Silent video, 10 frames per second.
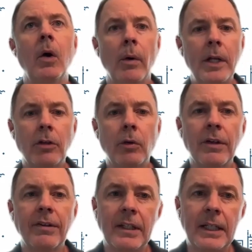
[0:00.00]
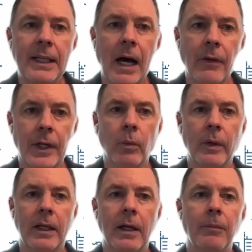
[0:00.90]
What are you sort of seeing out there
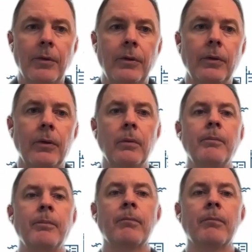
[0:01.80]
when it comes to